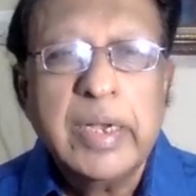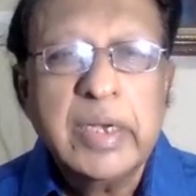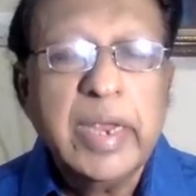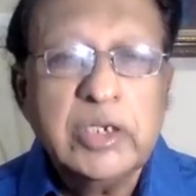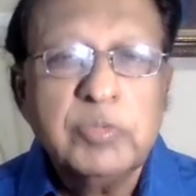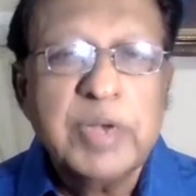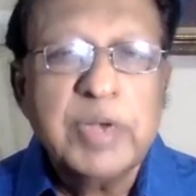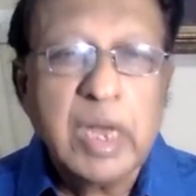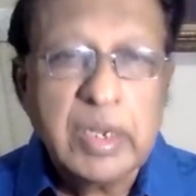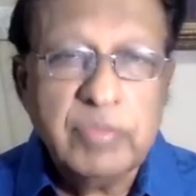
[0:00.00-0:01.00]
engagement
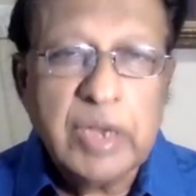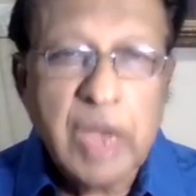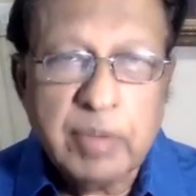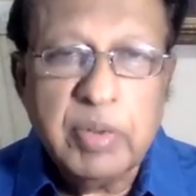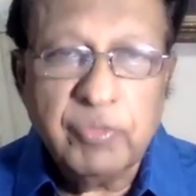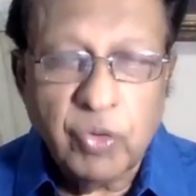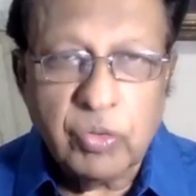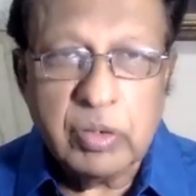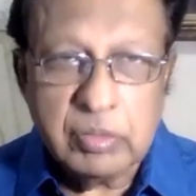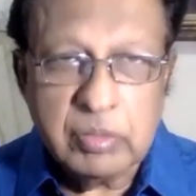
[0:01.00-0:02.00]
like we had
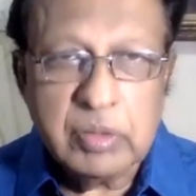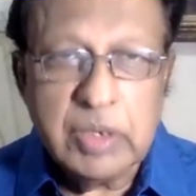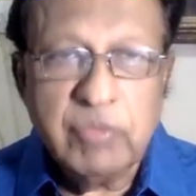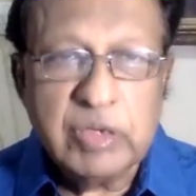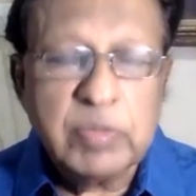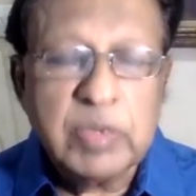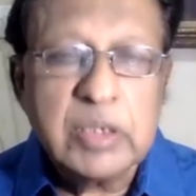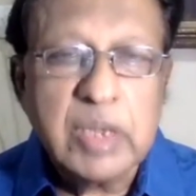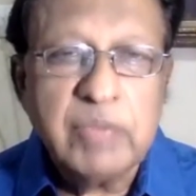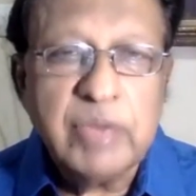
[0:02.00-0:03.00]
before, the investments
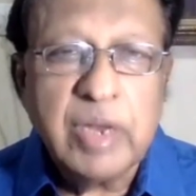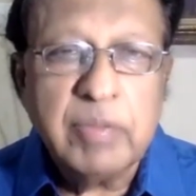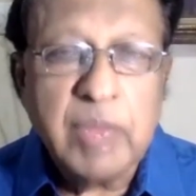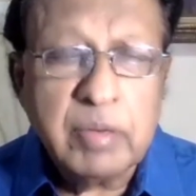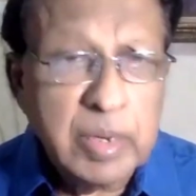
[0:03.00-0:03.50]
that we had made.